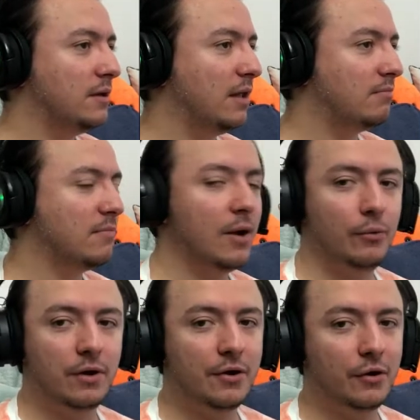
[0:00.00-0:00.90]
I
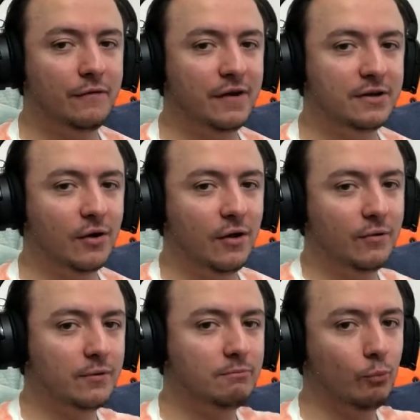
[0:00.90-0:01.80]
don't know if I'd call
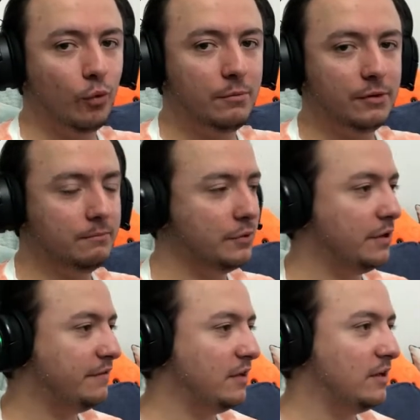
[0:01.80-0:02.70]
her a woman,
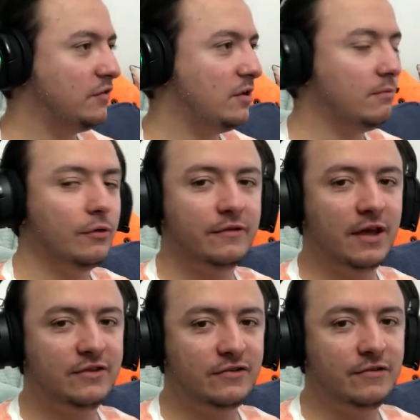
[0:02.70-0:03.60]
per se. She looks
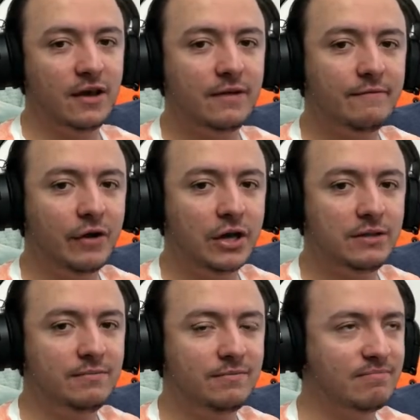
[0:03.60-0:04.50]
like she's, like,
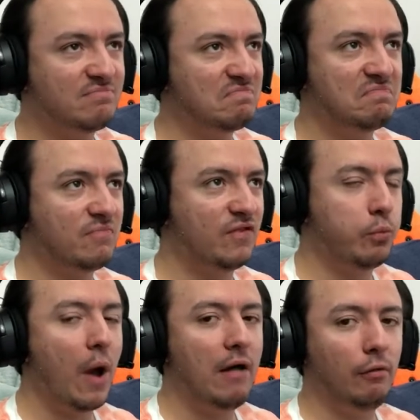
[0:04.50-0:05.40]
fucking
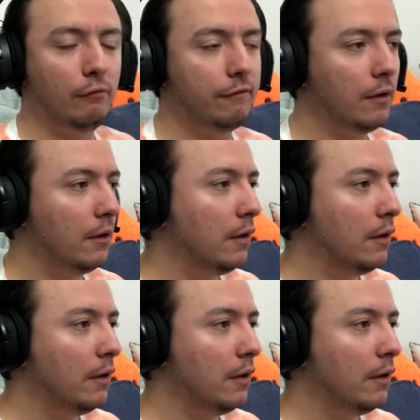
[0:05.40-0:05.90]
12.